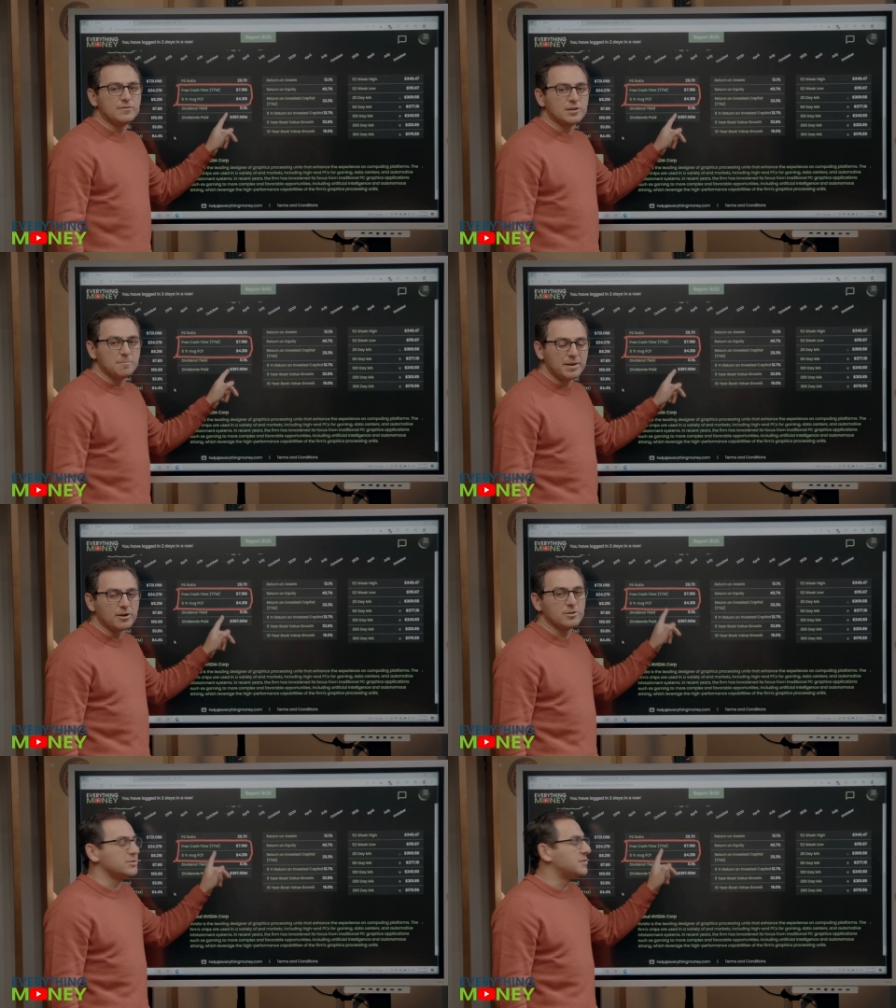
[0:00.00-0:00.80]
have to compare
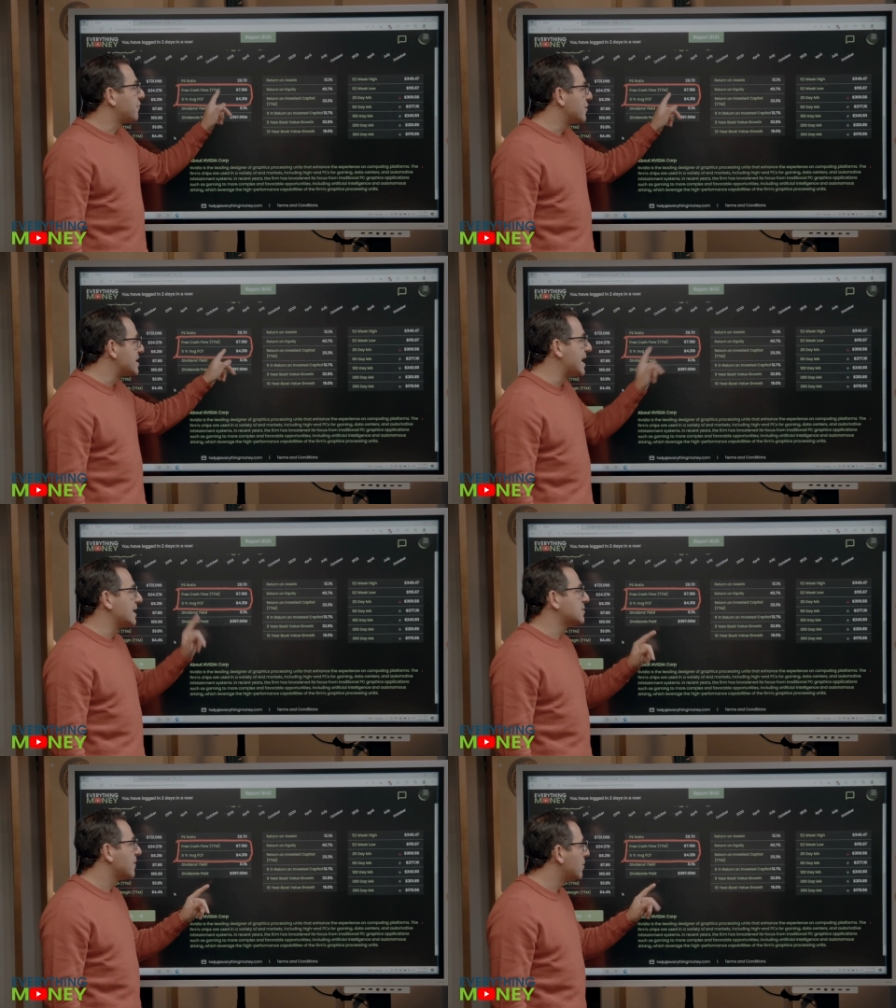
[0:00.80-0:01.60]
it to the free
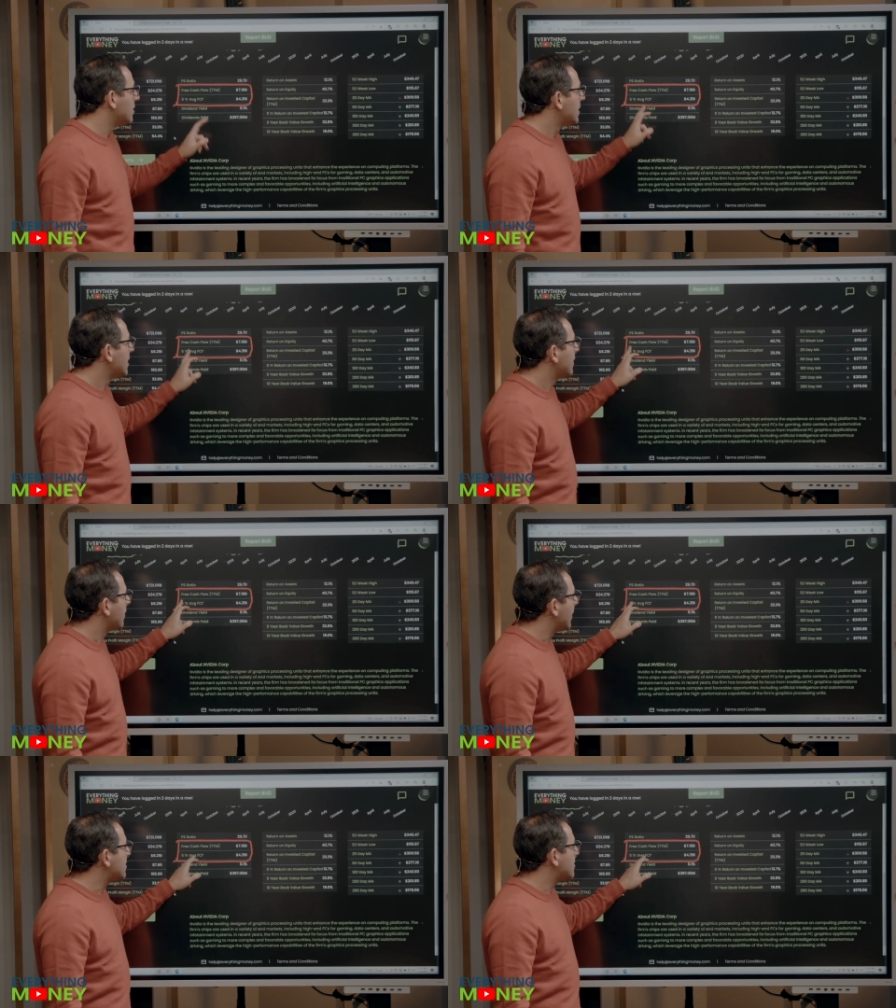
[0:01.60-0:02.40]
cash flow. The
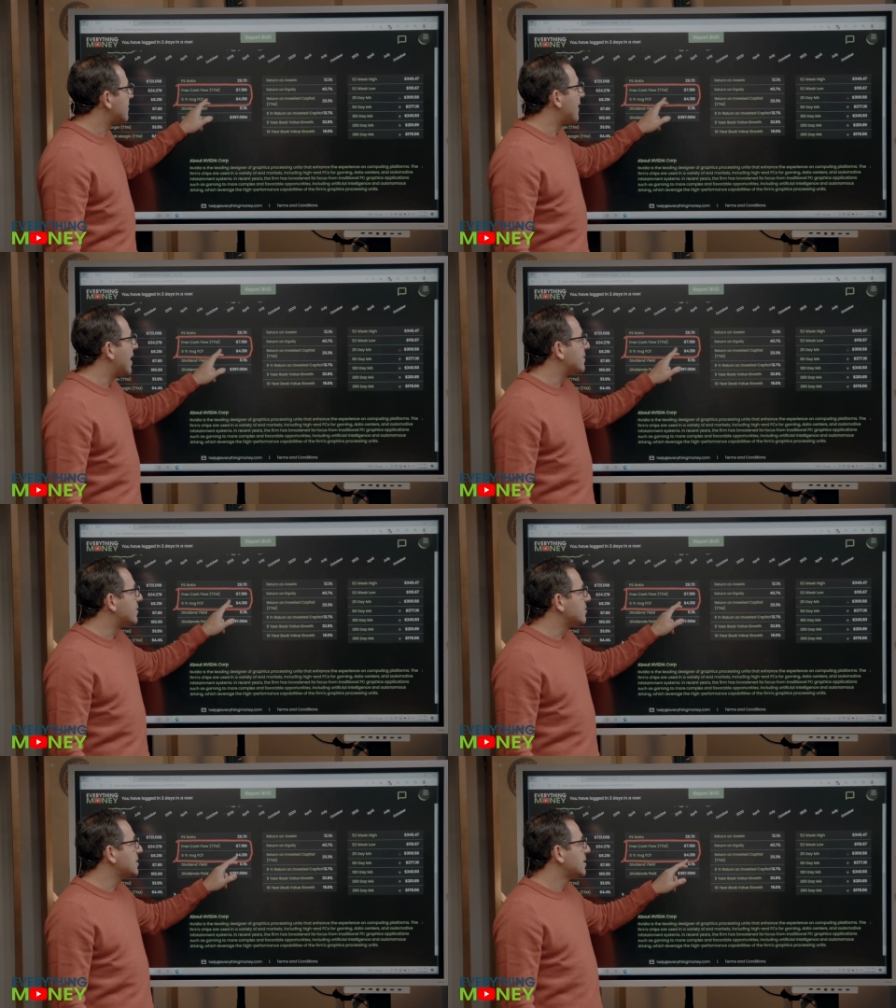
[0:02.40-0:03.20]
last five
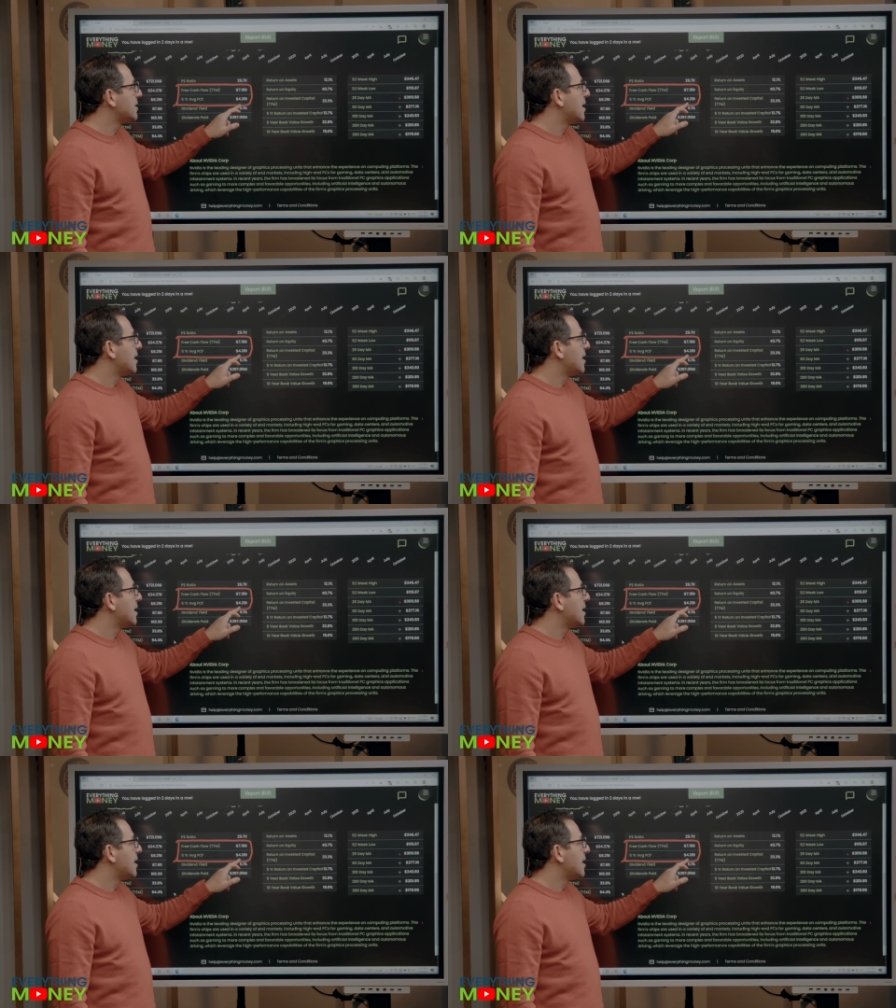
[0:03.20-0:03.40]
years,